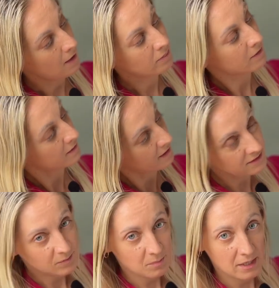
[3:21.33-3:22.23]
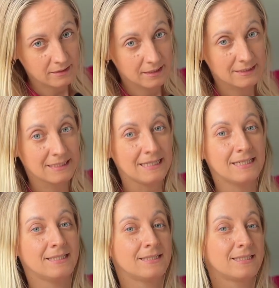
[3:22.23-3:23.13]
And the last button
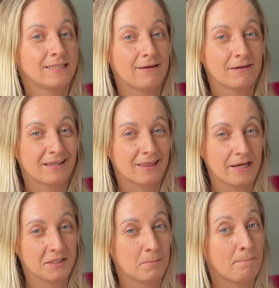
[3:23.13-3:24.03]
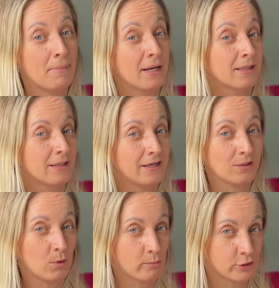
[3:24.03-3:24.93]
is 7 LED
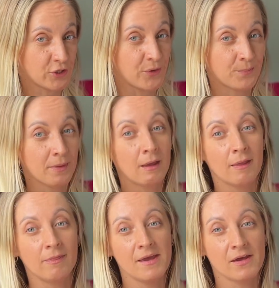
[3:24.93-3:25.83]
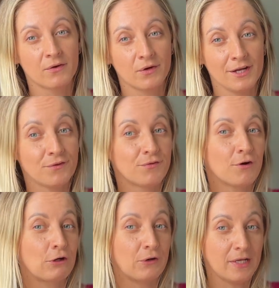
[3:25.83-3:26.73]
backlight option. They are great
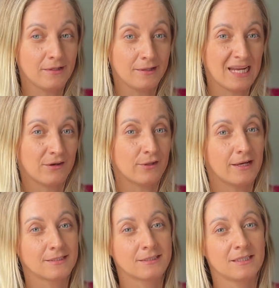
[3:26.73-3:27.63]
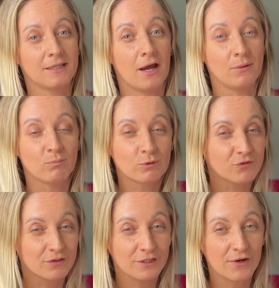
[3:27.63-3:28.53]
for creating a relaxing
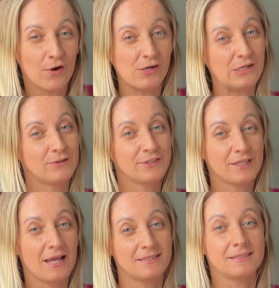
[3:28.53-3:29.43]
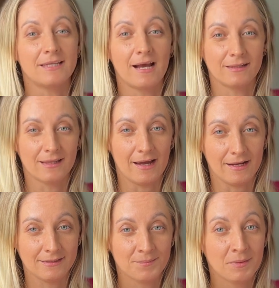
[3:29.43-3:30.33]
atmosphere or using as a night
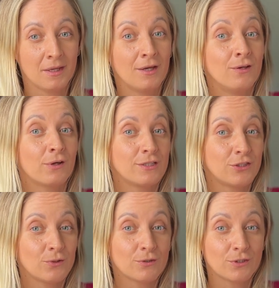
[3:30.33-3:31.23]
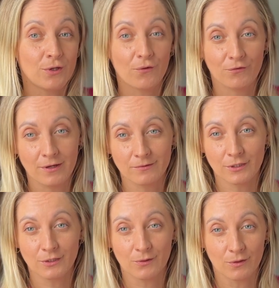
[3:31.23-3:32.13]
light. You can choose your
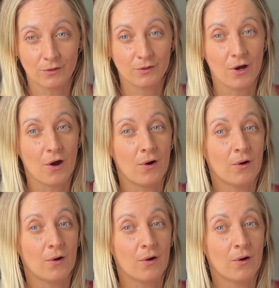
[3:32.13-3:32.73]
favorite color,